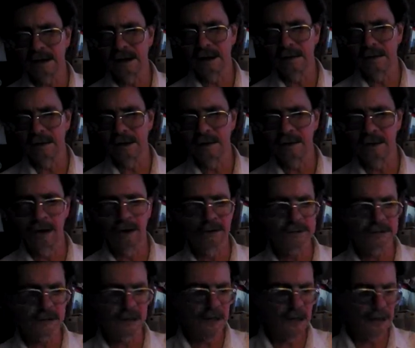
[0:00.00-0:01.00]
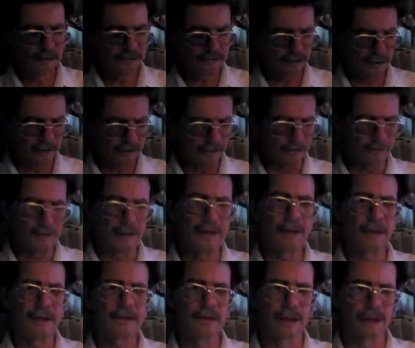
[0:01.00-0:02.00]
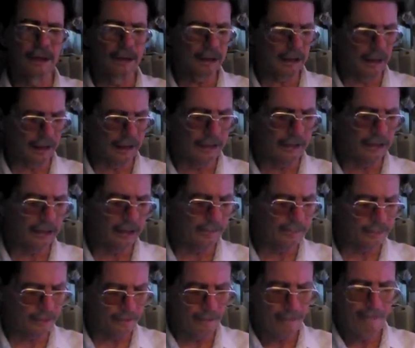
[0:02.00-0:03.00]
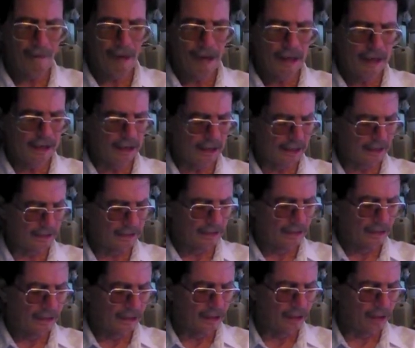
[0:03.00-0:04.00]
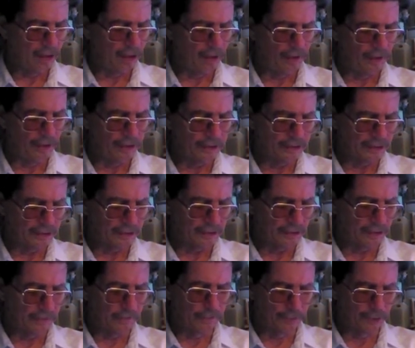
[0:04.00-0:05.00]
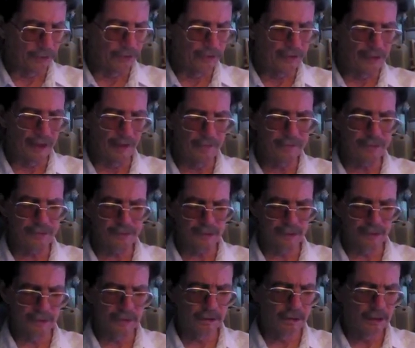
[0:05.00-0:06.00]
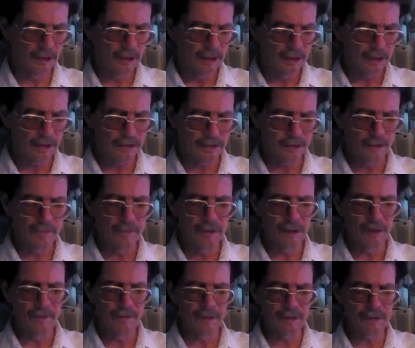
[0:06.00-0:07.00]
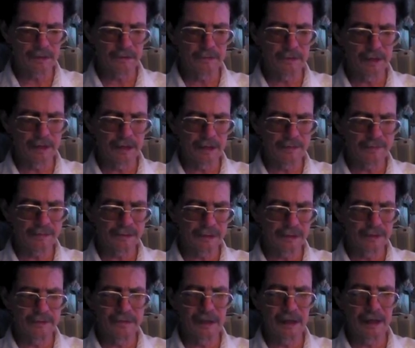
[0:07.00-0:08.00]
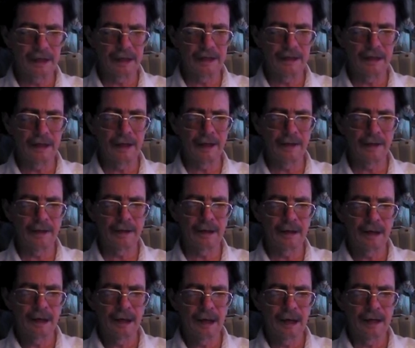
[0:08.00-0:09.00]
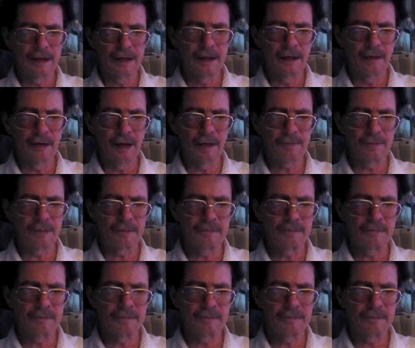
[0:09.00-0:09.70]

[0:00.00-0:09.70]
Columbia roast sealed in these little K-cups. All these little brew cups are it's so marvelous the way they've sealed that in there, and you don't